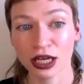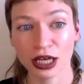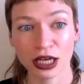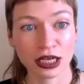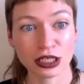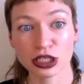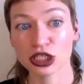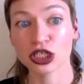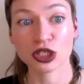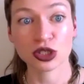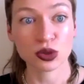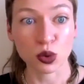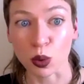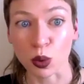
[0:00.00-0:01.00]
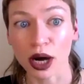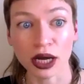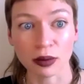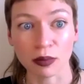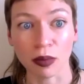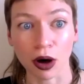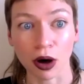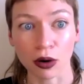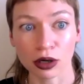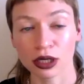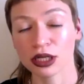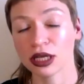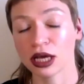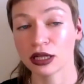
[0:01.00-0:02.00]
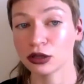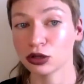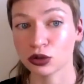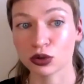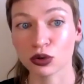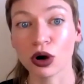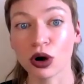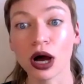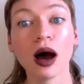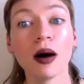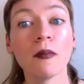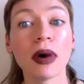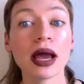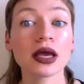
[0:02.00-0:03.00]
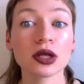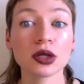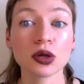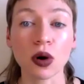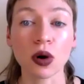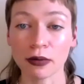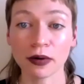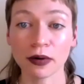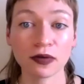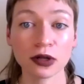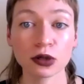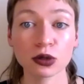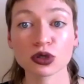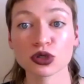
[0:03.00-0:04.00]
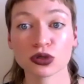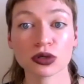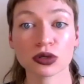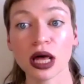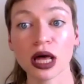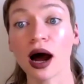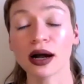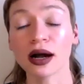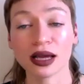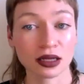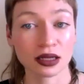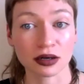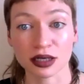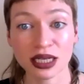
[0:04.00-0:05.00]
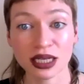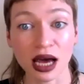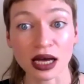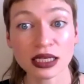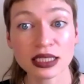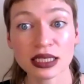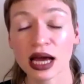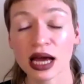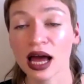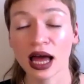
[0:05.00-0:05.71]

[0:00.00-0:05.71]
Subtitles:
is just to whine about it and to make, everything look so dark and grotesque,